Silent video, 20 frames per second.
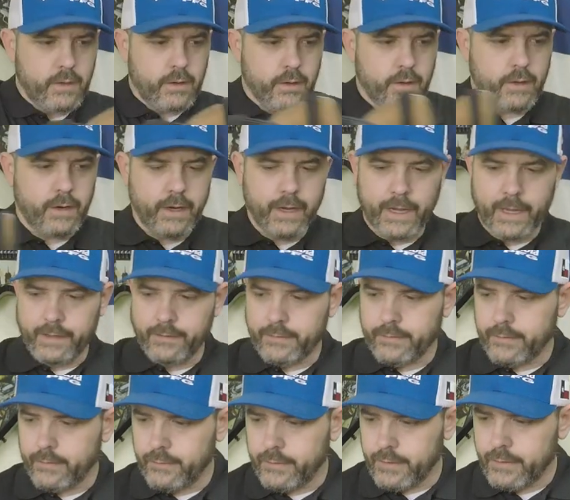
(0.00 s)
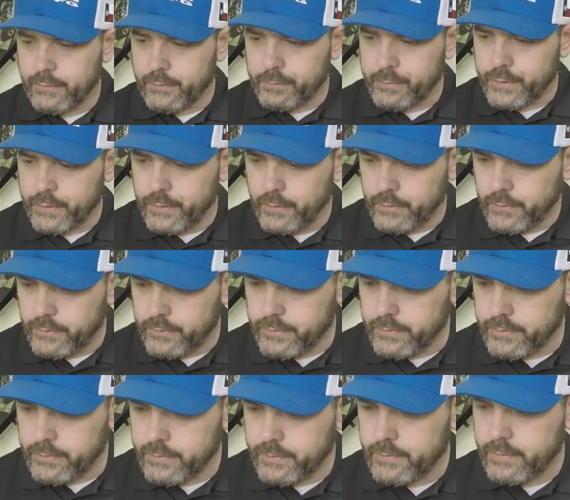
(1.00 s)
All right, so these
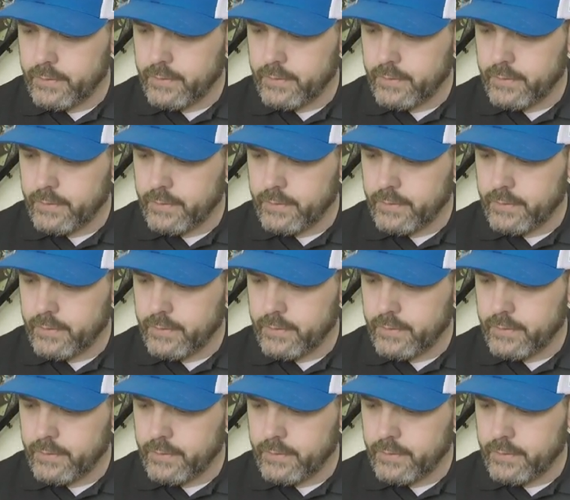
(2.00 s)
boots,